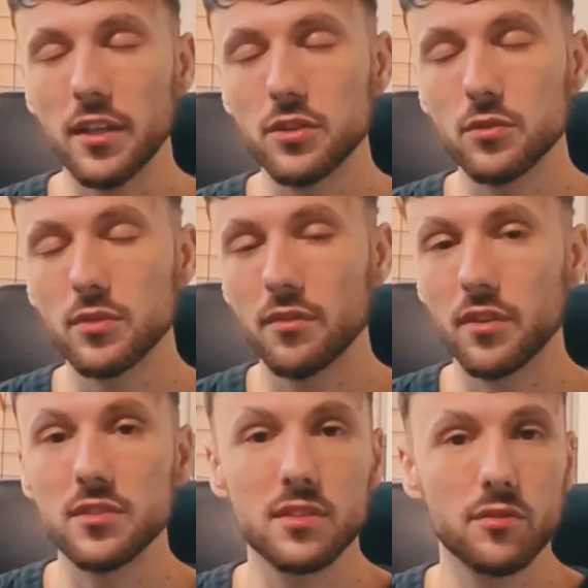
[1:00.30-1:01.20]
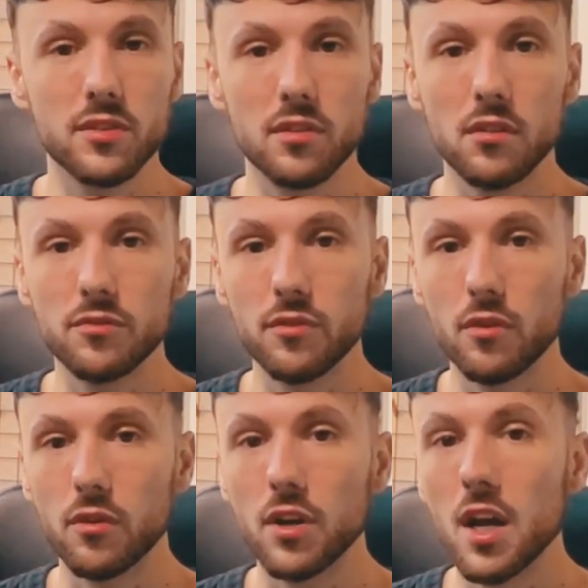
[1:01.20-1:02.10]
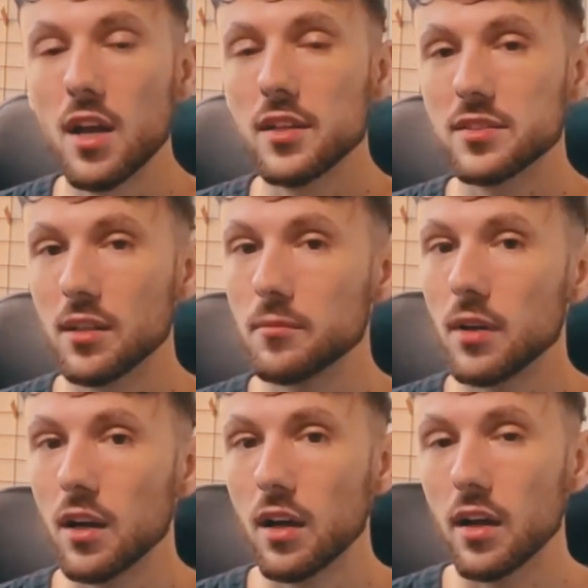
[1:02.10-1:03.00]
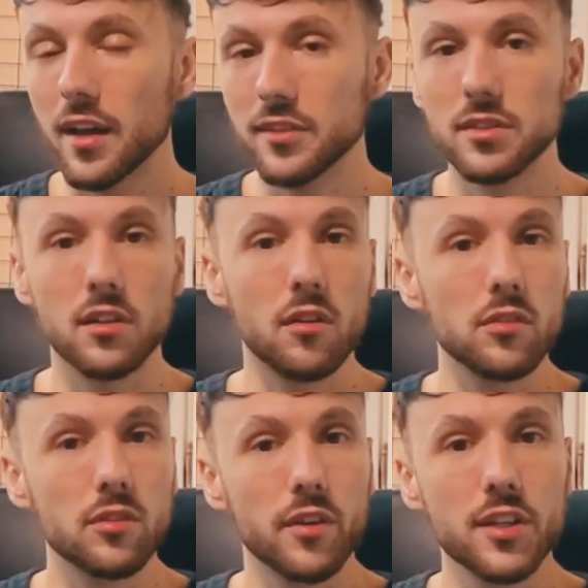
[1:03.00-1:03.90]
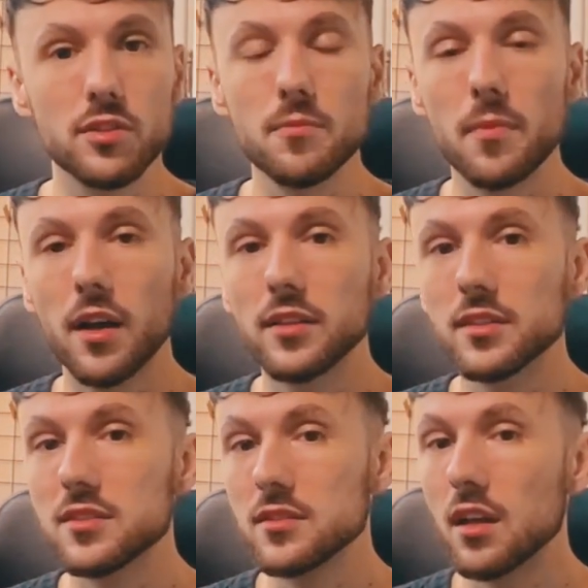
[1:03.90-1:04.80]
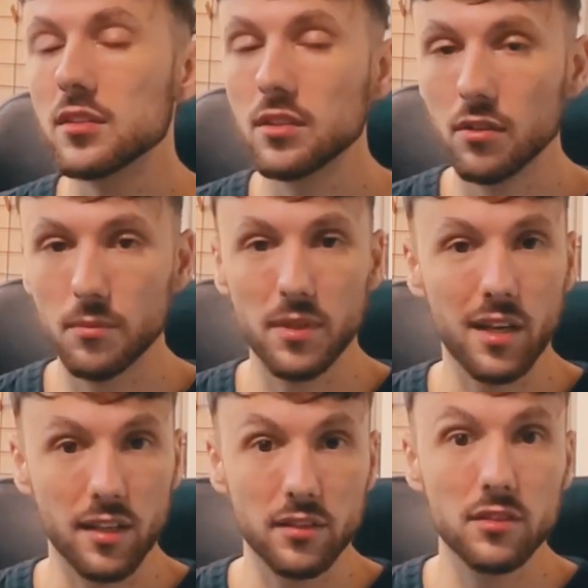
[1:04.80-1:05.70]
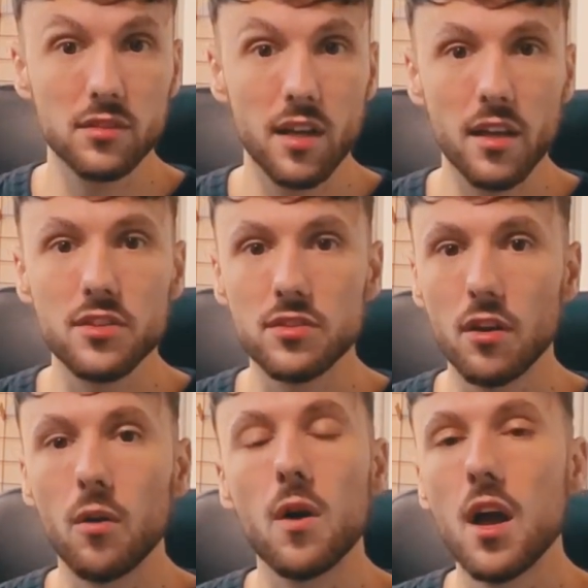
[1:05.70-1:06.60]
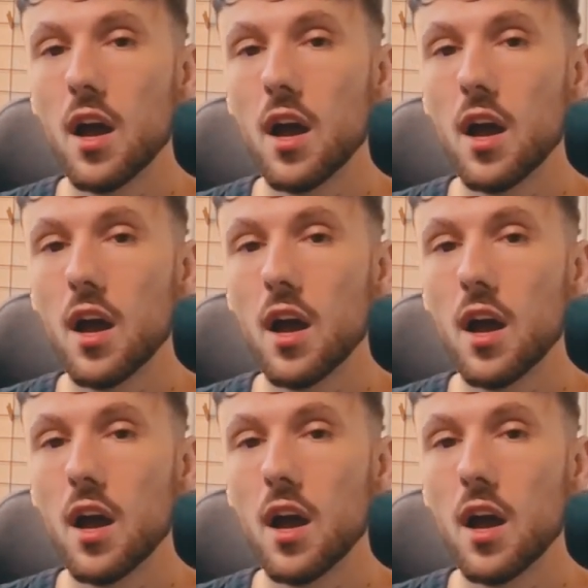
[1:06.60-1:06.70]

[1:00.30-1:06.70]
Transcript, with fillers: into DaVinci Resolve for some uh, extra color correction but it's not gonna be needed today so